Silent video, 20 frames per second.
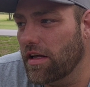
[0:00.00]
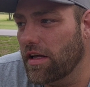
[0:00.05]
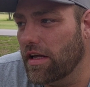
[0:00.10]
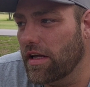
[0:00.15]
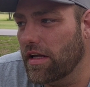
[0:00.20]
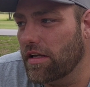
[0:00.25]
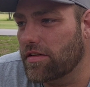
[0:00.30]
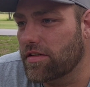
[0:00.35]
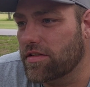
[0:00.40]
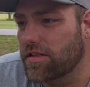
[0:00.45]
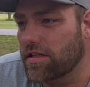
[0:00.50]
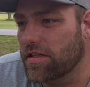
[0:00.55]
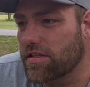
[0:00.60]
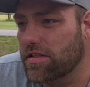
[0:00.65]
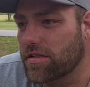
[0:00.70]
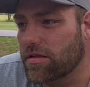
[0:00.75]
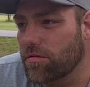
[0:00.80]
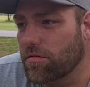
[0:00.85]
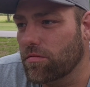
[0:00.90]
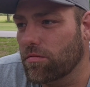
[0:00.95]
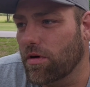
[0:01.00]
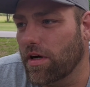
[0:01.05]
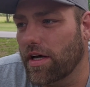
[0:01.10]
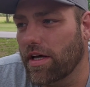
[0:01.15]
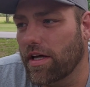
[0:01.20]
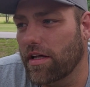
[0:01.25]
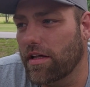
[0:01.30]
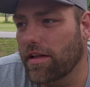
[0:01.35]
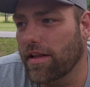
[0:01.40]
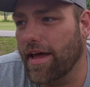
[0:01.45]
it's just
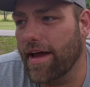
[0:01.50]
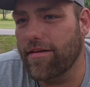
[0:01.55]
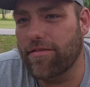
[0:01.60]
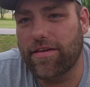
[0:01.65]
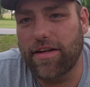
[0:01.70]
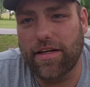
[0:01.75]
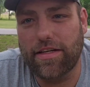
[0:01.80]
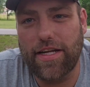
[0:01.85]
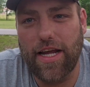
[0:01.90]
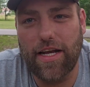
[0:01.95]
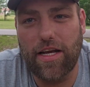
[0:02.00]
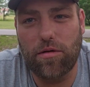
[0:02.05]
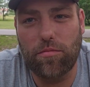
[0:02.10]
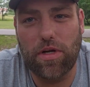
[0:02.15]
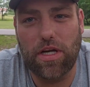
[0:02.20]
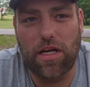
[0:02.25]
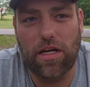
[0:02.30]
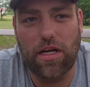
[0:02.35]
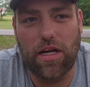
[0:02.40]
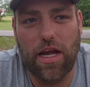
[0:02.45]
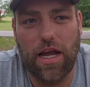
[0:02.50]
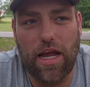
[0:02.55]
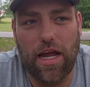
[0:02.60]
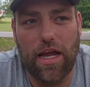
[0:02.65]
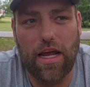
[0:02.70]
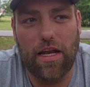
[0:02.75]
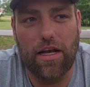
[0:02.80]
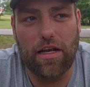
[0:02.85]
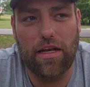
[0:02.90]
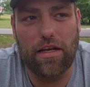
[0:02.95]
what life dictated me,
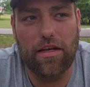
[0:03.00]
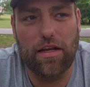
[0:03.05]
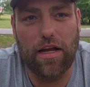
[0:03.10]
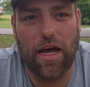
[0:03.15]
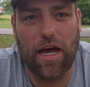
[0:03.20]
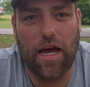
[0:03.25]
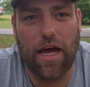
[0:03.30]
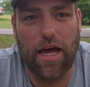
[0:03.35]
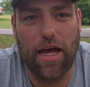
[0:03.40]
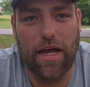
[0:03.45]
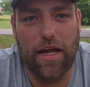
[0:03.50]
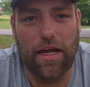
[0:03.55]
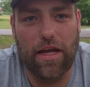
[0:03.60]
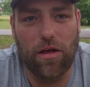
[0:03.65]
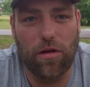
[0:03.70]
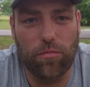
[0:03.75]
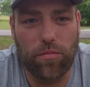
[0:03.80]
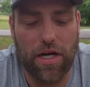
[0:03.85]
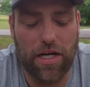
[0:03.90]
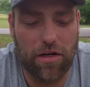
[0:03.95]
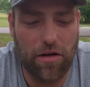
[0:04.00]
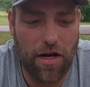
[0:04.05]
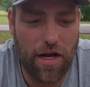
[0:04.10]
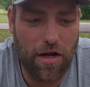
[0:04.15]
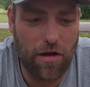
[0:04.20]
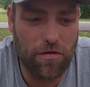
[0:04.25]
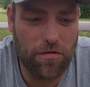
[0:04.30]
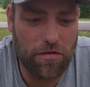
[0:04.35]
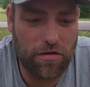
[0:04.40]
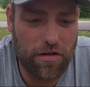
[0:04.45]
and I held my
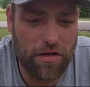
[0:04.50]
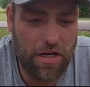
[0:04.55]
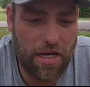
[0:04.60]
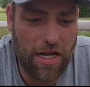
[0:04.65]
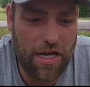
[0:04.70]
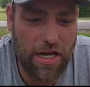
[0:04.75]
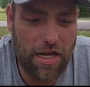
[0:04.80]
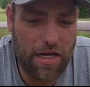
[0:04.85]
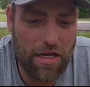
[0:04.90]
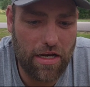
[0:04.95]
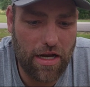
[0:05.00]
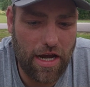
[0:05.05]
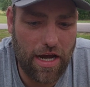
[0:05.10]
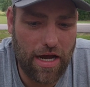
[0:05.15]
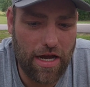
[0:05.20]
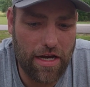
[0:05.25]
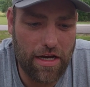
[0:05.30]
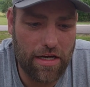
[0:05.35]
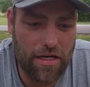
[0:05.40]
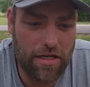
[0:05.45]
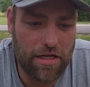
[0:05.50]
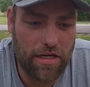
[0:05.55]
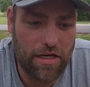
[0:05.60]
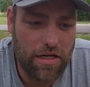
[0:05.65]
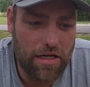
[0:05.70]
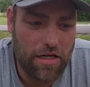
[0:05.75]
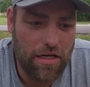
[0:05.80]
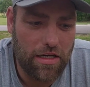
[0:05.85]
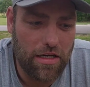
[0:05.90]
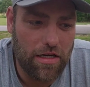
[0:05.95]
ground, and I
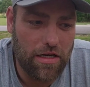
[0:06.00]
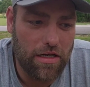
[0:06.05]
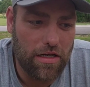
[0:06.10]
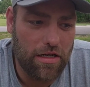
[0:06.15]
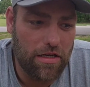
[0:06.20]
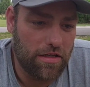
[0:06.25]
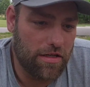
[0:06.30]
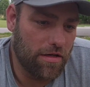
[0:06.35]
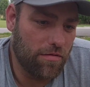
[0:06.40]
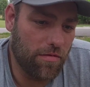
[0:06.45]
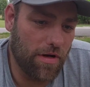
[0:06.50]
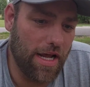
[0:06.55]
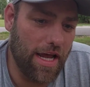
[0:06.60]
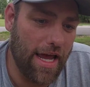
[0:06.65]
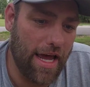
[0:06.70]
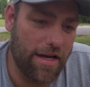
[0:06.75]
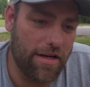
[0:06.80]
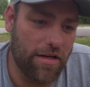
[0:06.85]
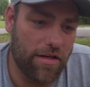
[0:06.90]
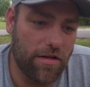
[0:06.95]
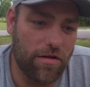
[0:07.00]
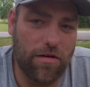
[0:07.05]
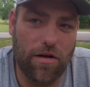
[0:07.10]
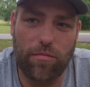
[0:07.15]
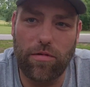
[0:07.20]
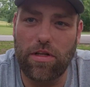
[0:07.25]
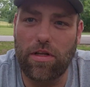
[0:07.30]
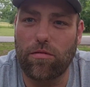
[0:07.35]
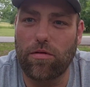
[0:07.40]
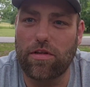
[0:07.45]
did what I had to do.
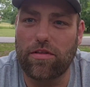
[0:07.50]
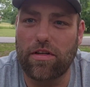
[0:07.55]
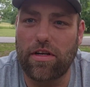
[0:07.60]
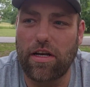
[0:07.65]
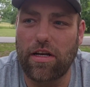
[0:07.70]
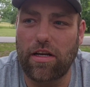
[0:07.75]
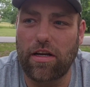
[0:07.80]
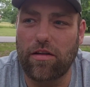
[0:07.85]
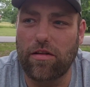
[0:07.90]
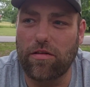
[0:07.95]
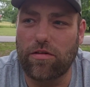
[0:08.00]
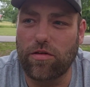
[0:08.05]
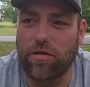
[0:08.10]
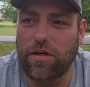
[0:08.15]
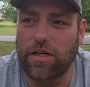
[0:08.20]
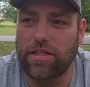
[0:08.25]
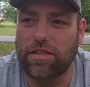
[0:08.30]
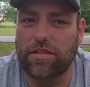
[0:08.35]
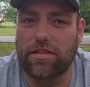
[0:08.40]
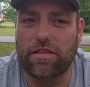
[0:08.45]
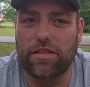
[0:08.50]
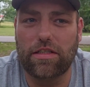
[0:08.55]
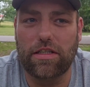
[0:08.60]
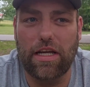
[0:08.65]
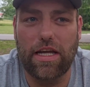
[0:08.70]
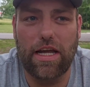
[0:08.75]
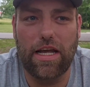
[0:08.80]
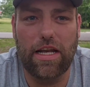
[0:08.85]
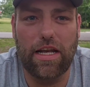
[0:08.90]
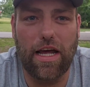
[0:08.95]
There wasn't any other choice,
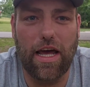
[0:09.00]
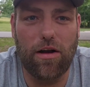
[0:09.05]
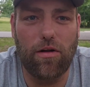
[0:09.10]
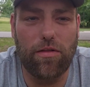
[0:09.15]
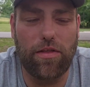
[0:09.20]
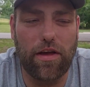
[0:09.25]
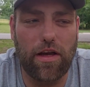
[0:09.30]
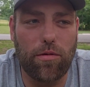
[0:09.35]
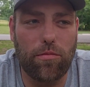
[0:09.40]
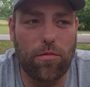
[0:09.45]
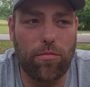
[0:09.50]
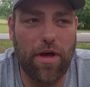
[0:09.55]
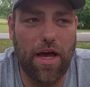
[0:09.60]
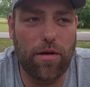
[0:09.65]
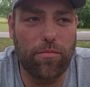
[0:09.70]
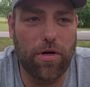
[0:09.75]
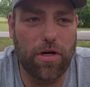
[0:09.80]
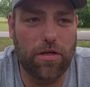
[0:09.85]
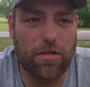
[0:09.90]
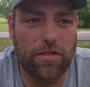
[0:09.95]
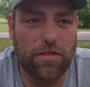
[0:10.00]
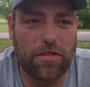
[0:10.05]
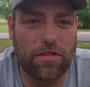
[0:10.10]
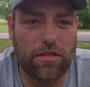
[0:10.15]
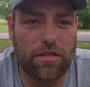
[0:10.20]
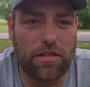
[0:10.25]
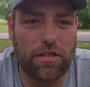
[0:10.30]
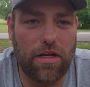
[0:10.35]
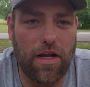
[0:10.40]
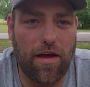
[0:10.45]
and I don't think I'm a bad
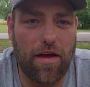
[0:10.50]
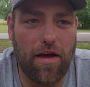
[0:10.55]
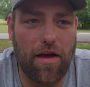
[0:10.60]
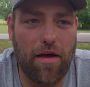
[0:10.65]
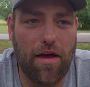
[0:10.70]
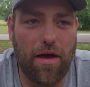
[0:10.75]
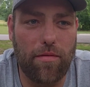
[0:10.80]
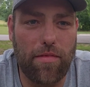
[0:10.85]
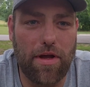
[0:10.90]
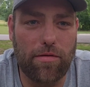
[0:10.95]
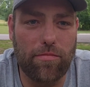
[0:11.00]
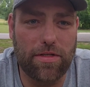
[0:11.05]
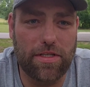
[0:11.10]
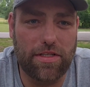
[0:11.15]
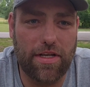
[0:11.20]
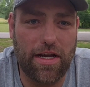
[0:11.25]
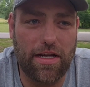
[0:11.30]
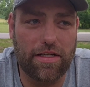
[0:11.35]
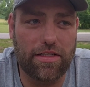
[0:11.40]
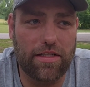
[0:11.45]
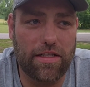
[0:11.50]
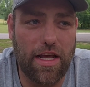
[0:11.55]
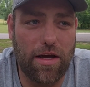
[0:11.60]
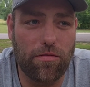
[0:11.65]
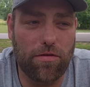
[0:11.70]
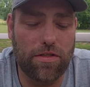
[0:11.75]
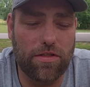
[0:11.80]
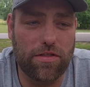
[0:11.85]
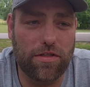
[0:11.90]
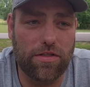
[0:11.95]
person. I made mistakes, and that
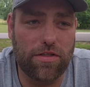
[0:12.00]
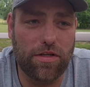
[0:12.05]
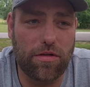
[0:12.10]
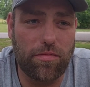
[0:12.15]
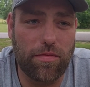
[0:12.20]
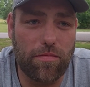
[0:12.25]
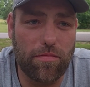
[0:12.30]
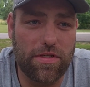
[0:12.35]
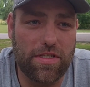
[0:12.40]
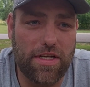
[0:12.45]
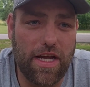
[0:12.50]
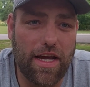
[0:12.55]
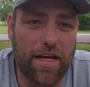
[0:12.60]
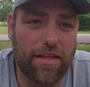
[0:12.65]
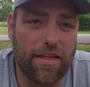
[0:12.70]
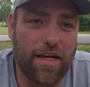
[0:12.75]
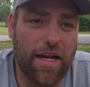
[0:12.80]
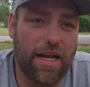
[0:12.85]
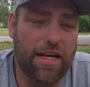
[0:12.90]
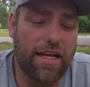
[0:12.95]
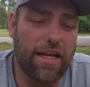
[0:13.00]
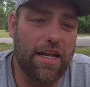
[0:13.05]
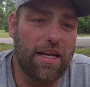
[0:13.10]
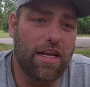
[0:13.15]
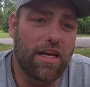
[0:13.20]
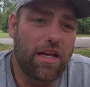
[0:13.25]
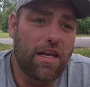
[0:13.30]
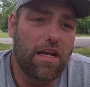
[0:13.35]
was a stupid mistake that I did,